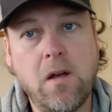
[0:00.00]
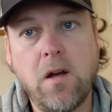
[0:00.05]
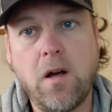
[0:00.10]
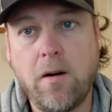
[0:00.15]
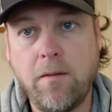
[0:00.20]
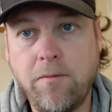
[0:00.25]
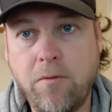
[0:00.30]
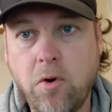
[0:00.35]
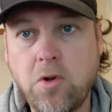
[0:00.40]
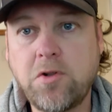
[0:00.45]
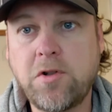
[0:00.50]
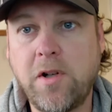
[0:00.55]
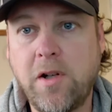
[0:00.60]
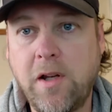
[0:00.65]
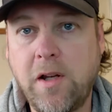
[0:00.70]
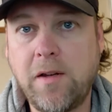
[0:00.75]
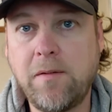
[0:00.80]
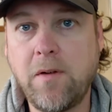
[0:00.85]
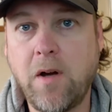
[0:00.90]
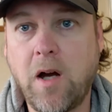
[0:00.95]

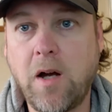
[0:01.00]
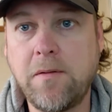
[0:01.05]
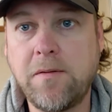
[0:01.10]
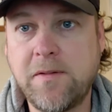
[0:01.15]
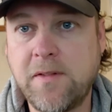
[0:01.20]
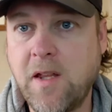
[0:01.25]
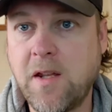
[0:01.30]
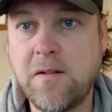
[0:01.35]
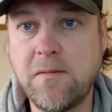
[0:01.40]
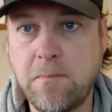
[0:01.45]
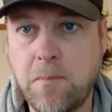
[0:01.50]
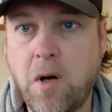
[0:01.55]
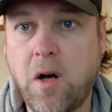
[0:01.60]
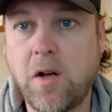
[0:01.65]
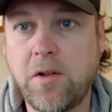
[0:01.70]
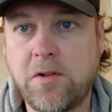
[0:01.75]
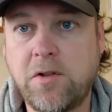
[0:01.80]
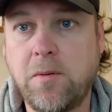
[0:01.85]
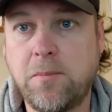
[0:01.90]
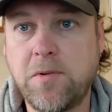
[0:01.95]
Unfortunately, I didn't
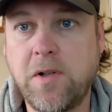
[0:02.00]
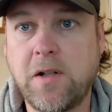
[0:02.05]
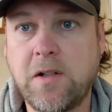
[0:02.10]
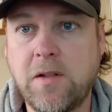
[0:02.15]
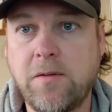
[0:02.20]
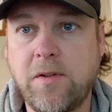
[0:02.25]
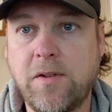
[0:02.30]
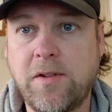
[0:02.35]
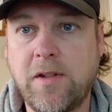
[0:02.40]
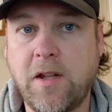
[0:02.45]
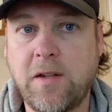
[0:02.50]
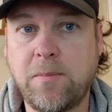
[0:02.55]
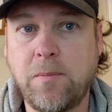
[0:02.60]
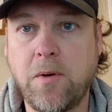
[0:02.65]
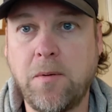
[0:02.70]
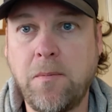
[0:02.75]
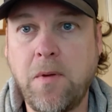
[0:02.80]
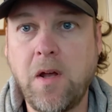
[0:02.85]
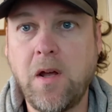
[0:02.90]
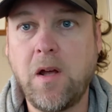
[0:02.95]
pass the objective
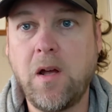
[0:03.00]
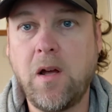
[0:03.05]
assessment.